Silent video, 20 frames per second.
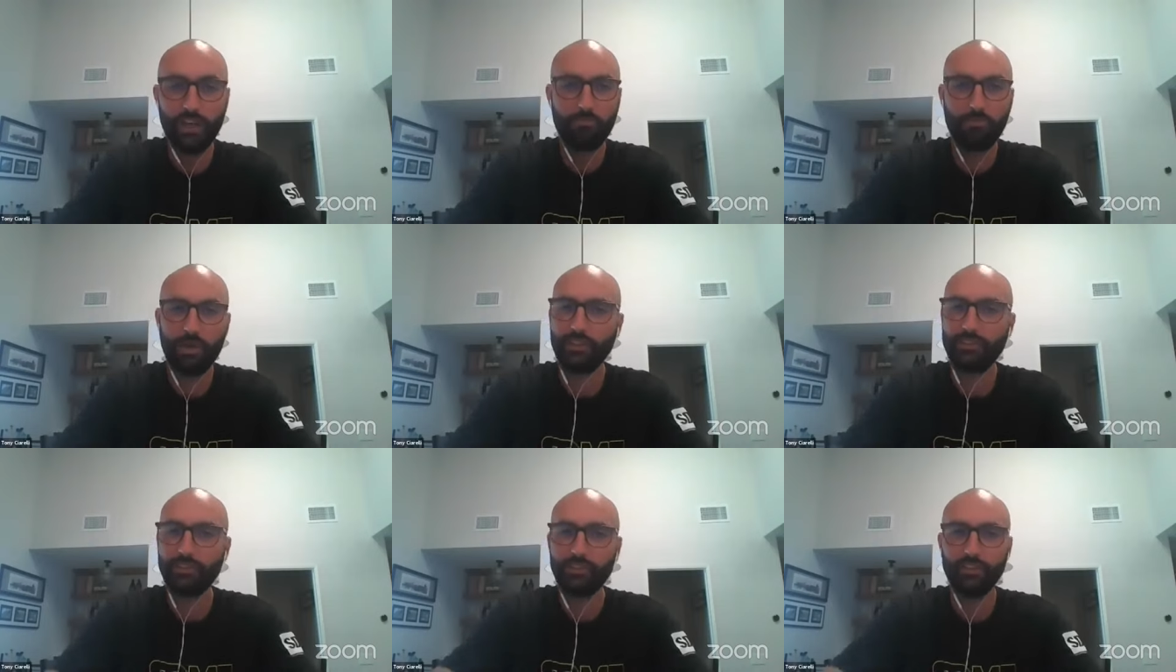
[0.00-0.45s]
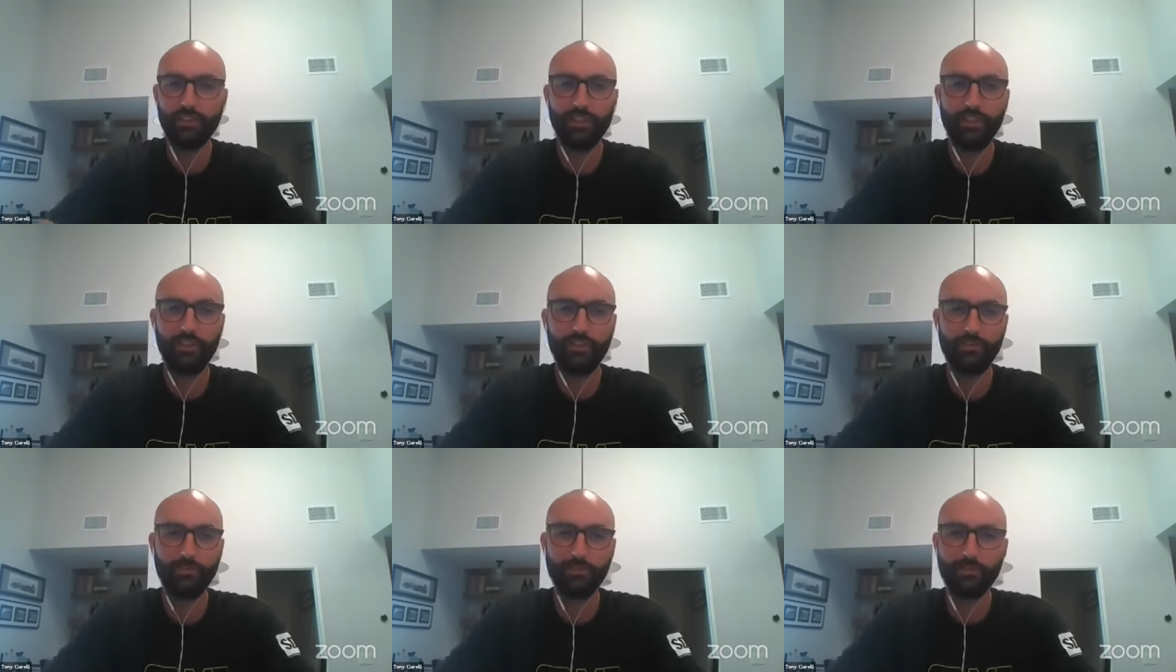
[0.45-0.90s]

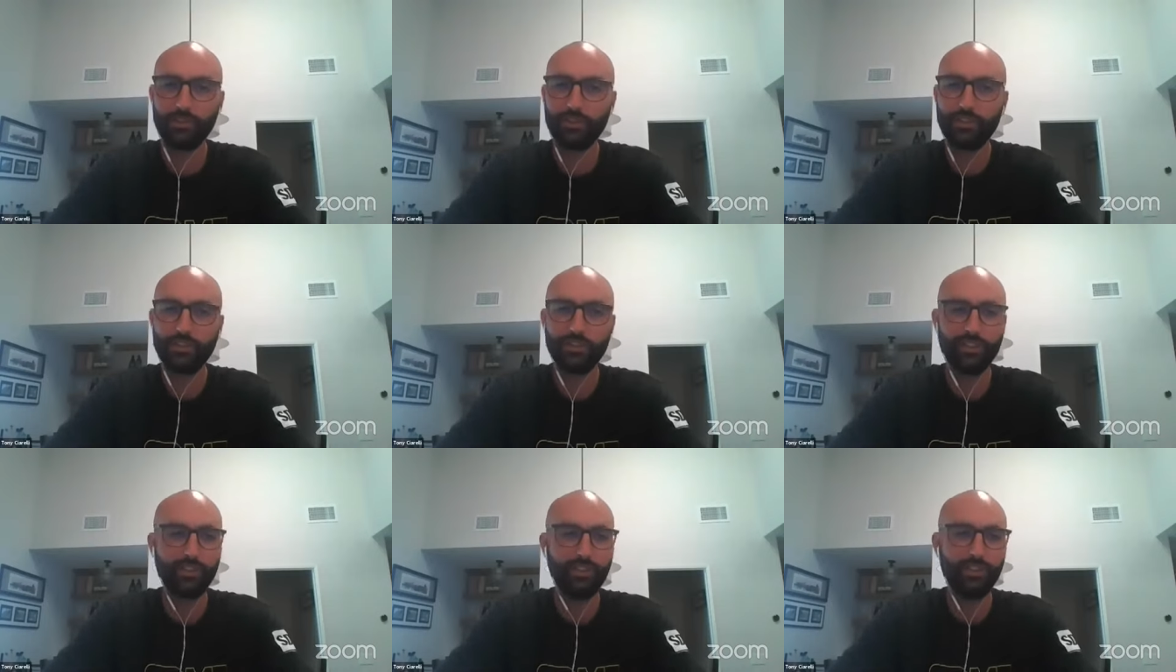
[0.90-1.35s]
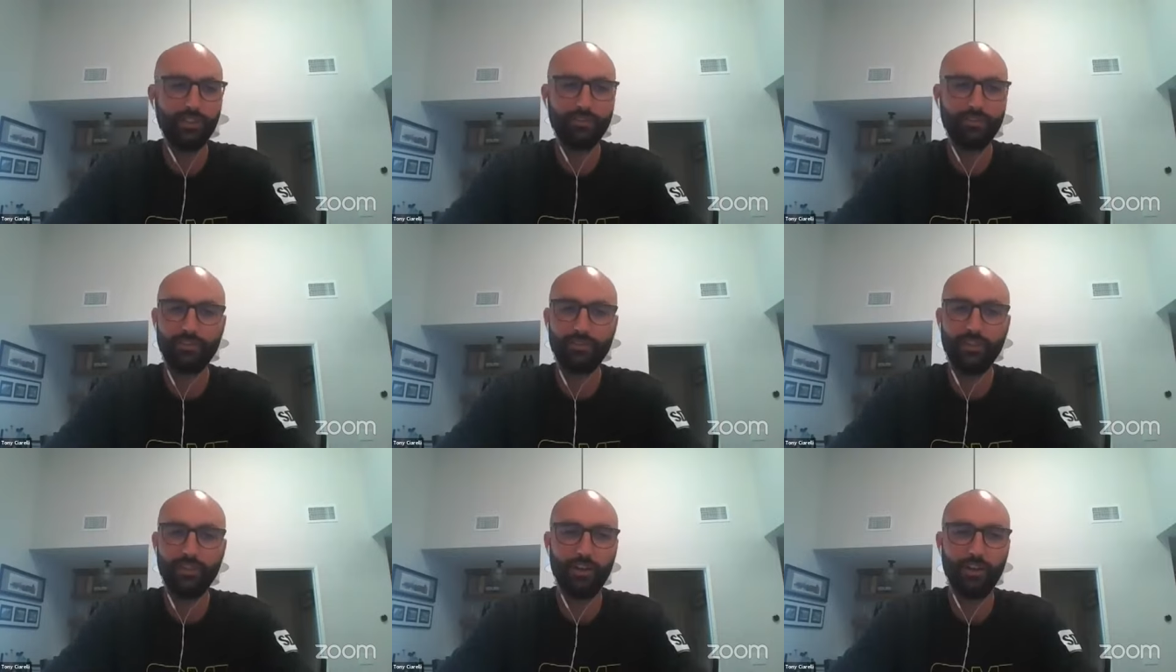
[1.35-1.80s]
Basically, we're just gonna,
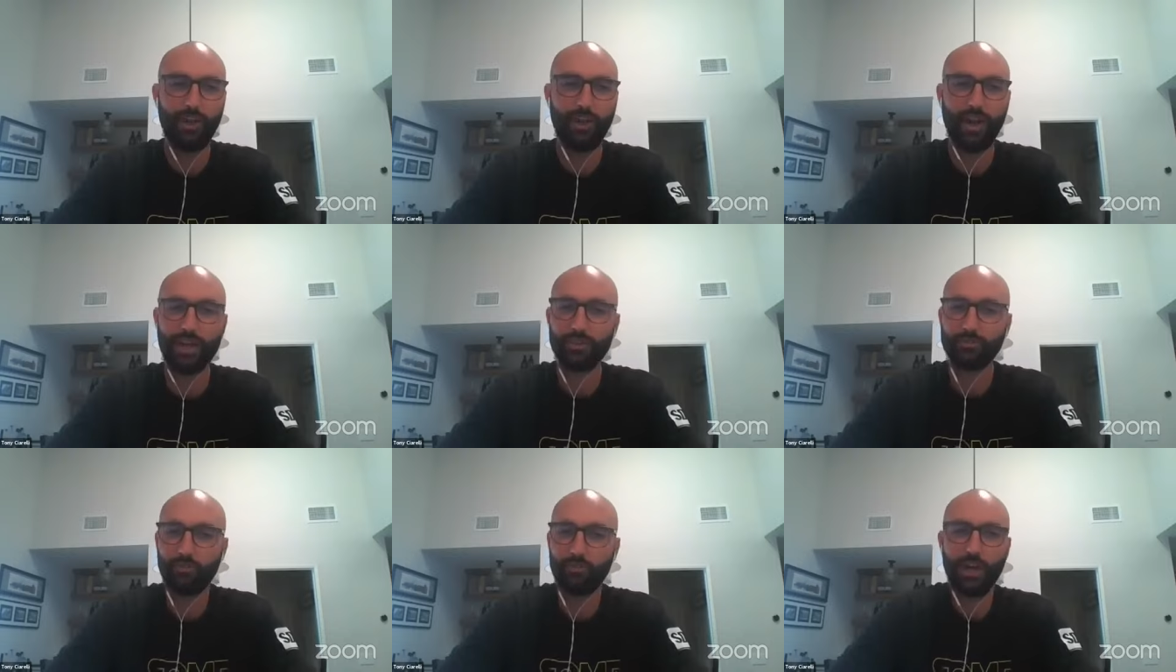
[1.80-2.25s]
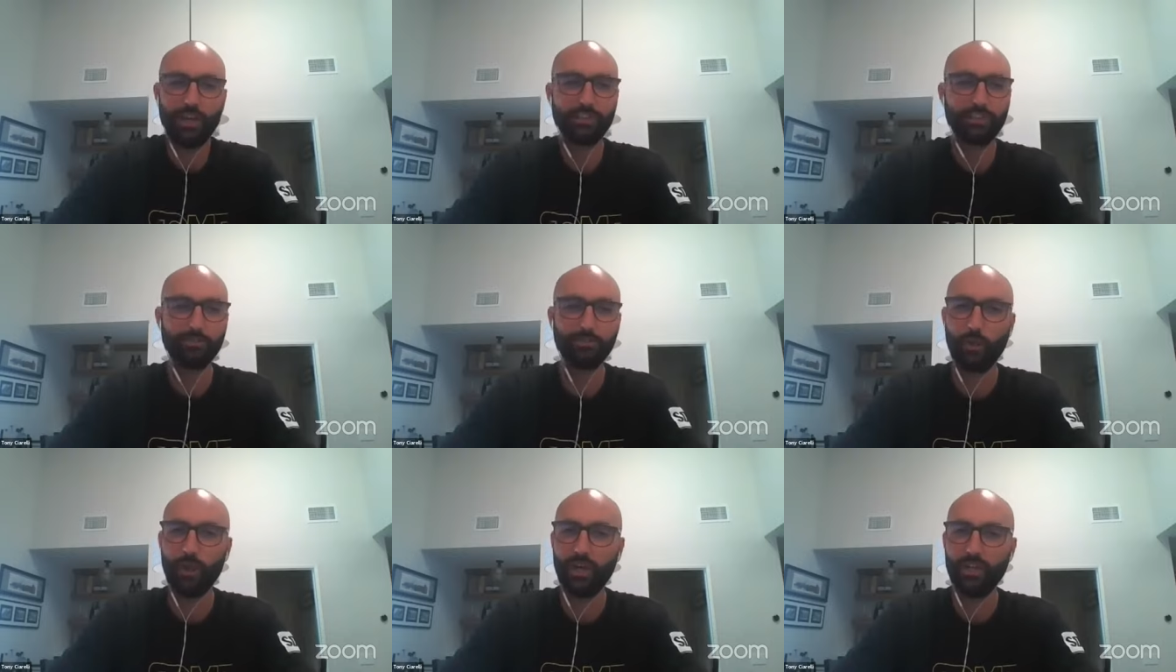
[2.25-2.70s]
you know, ask Brian
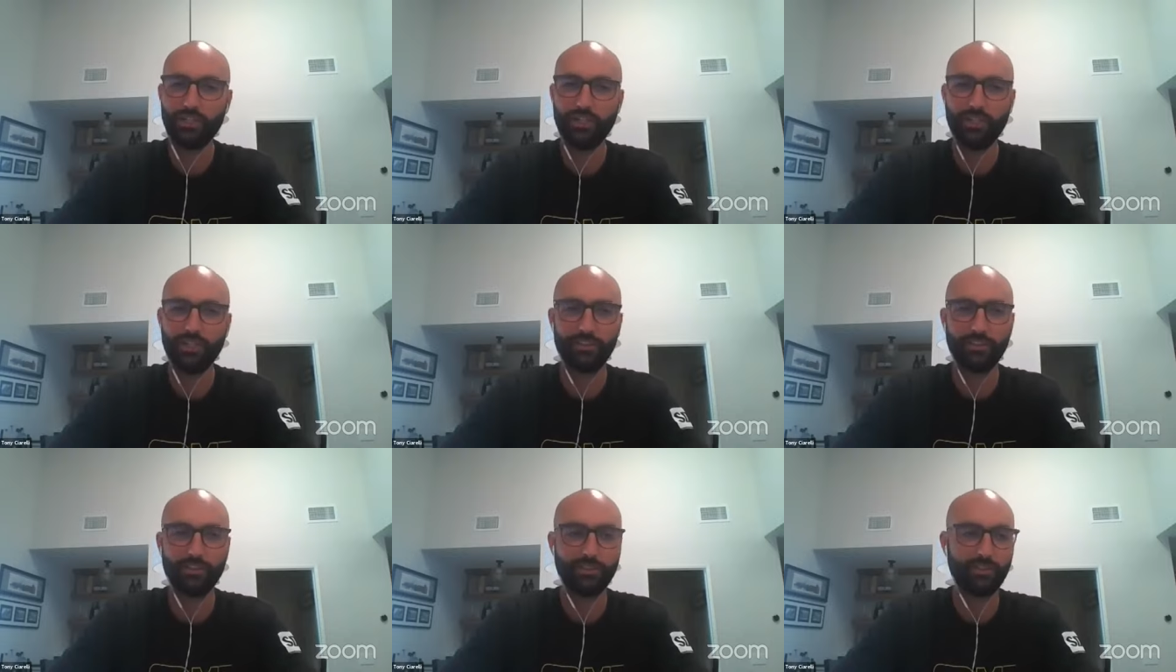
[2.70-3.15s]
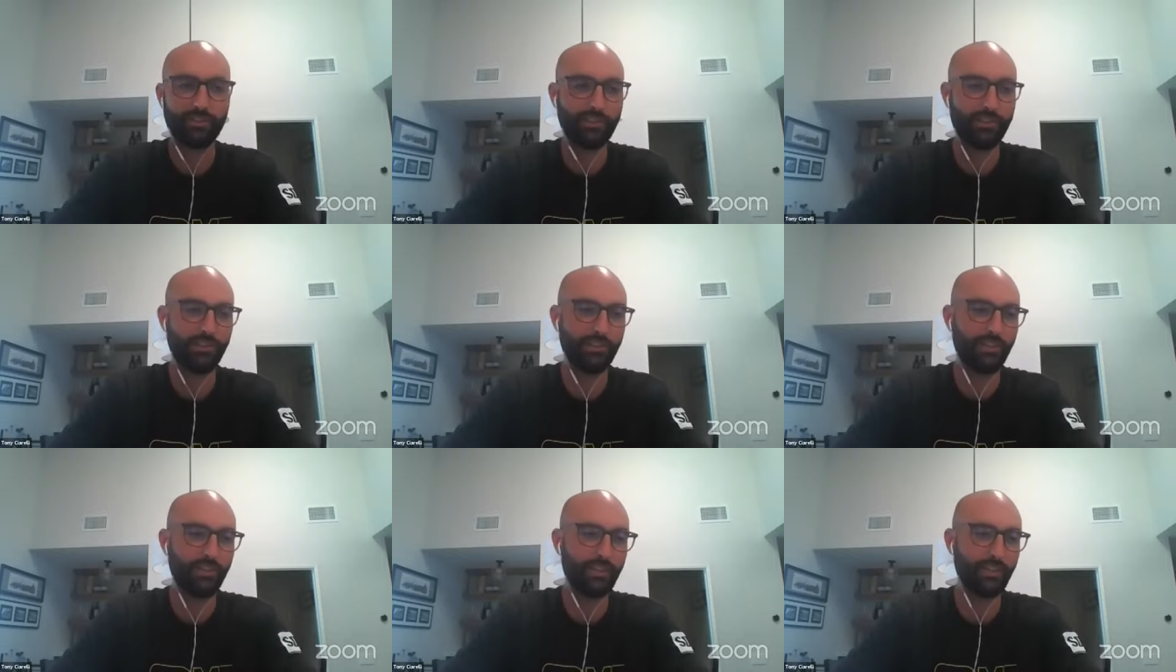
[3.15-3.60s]
some questions.
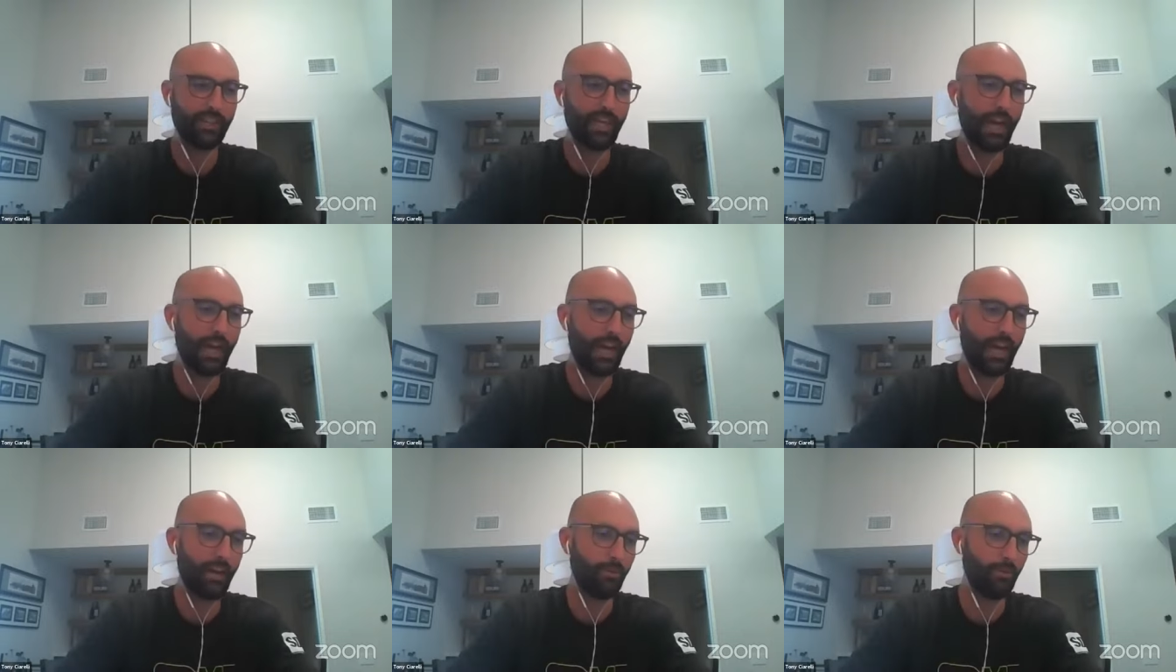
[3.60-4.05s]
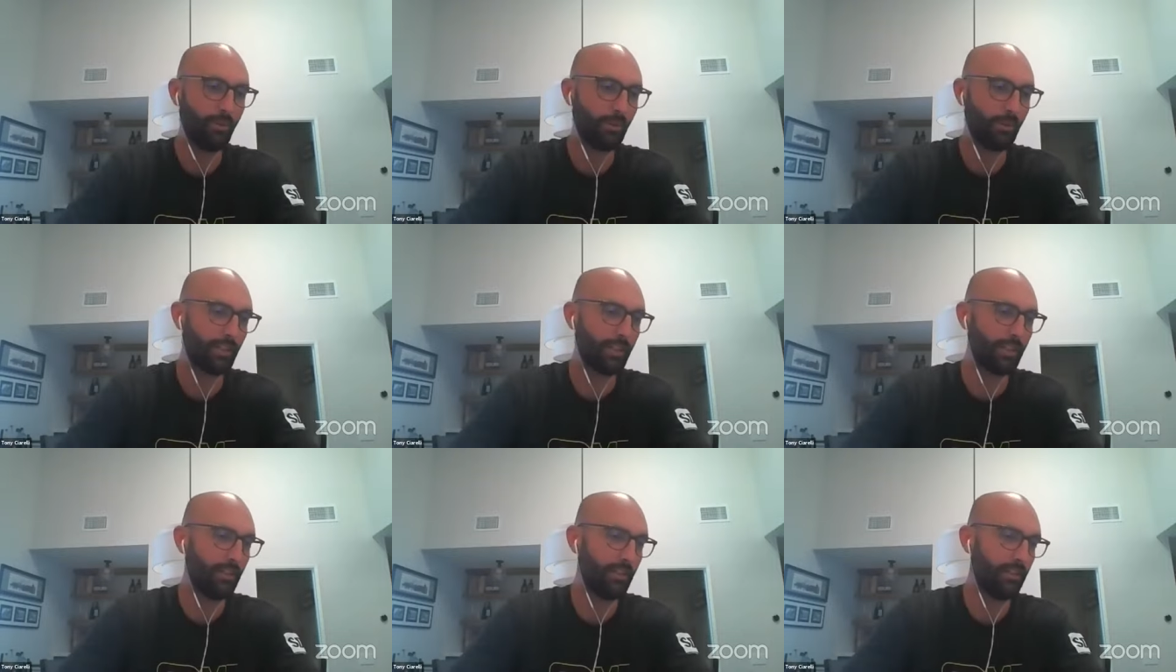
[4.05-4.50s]
The guy,
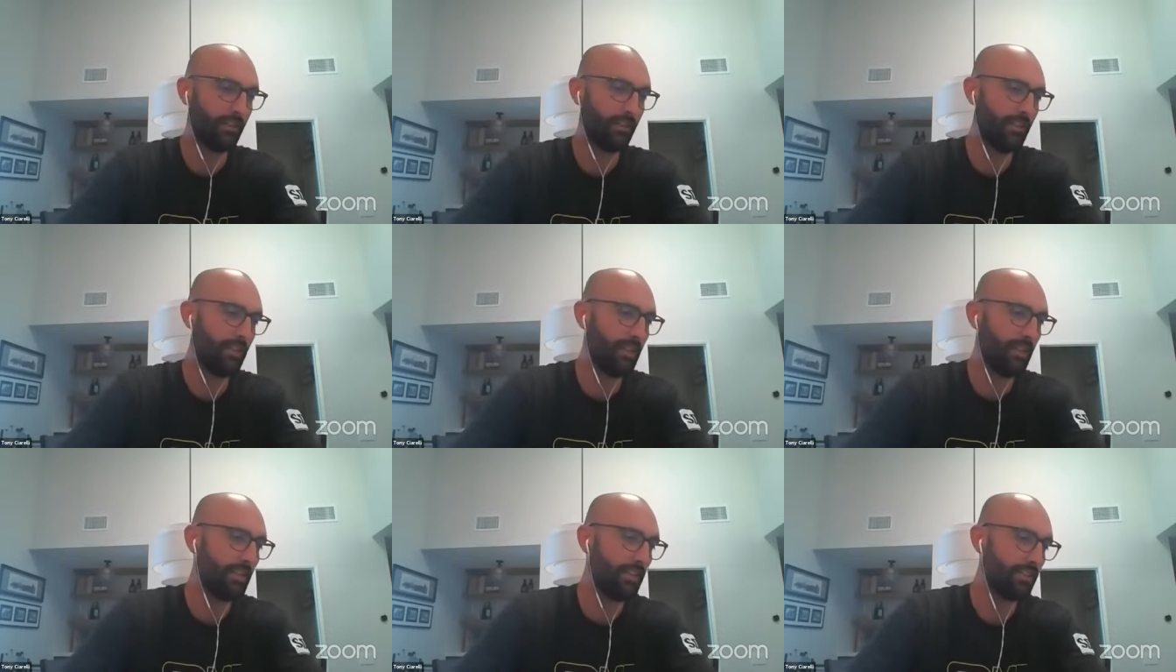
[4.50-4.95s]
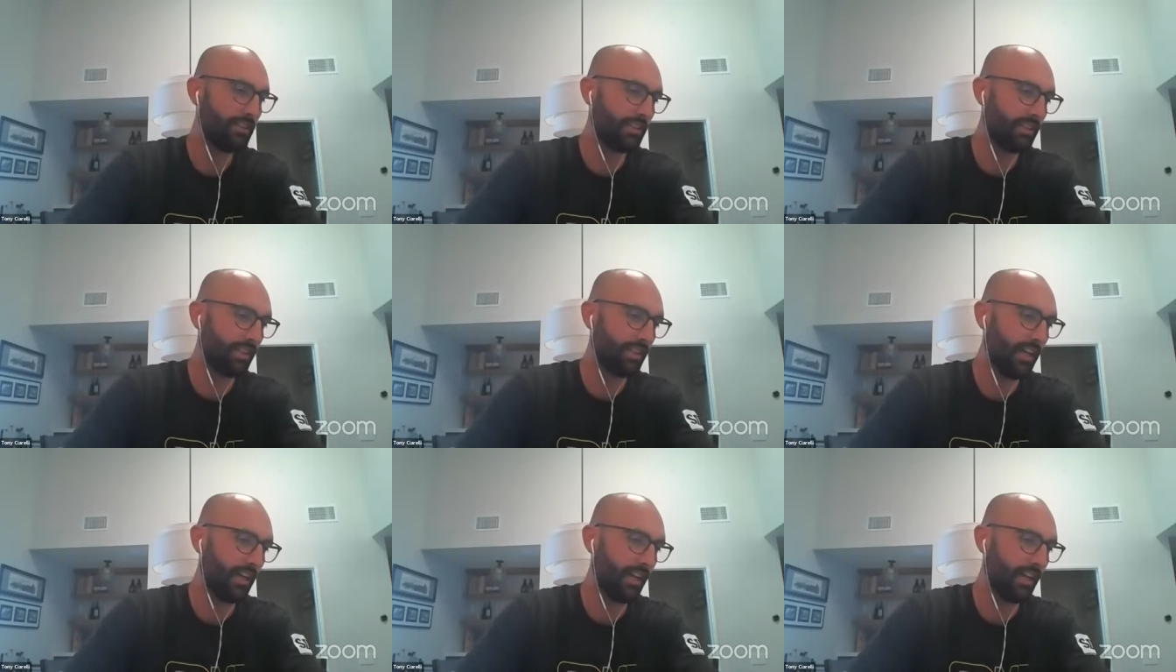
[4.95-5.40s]
we're, he's
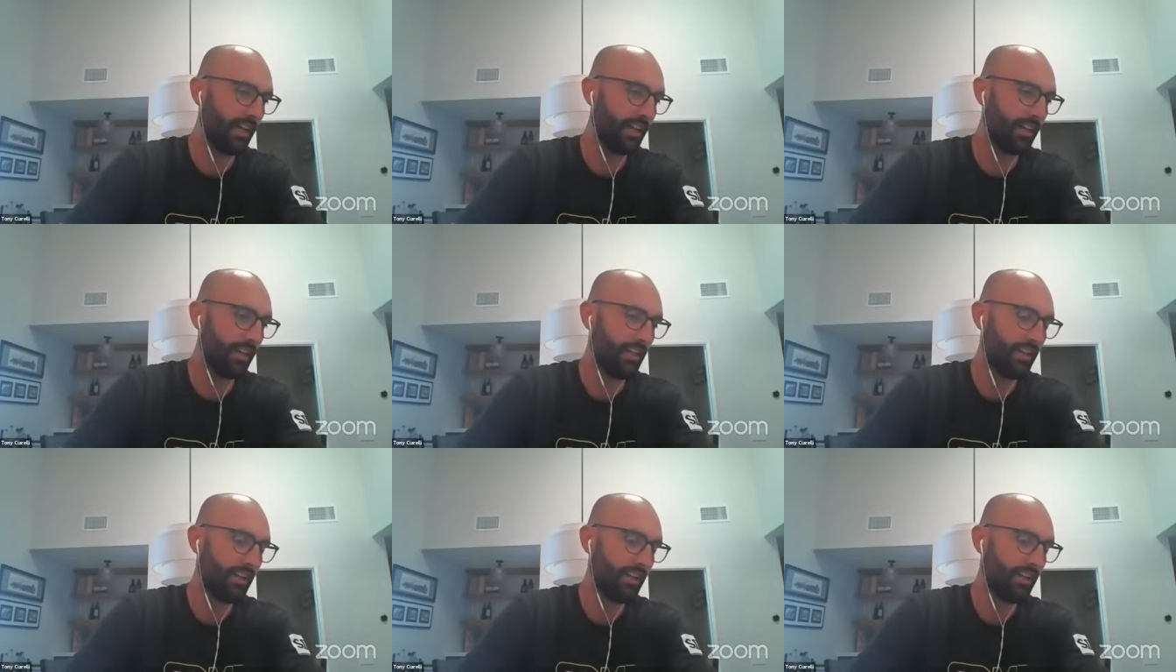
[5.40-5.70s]
uh,